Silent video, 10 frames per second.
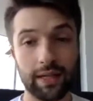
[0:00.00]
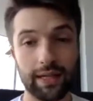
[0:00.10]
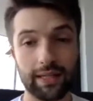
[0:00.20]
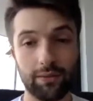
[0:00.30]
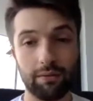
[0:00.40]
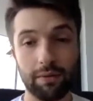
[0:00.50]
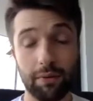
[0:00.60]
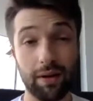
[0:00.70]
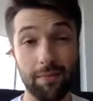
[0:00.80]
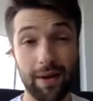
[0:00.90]
Is going to be
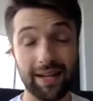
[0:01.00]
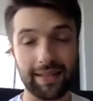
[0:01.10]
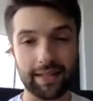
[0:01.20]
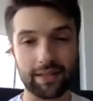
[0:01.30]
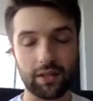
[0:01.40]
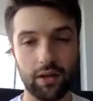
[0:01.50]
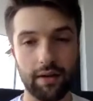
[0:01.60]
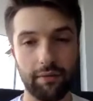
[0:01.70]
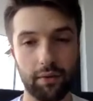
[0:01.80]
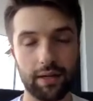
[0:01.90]
probably manning that
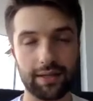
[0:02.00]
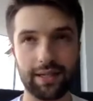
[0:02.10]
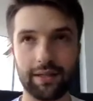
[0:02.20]
slot for us,